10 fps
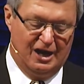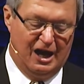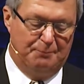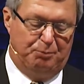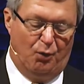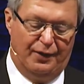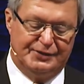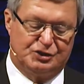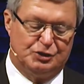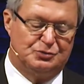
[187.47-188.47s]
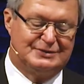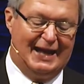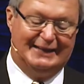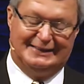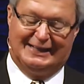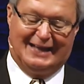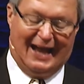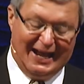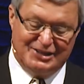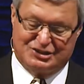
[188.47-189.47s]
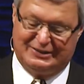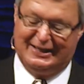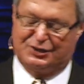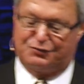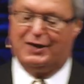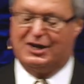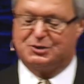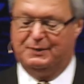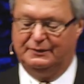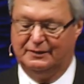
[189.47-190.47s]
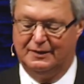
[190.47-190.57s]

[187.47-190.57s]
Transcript: Of boys who date occasionally as freshmen,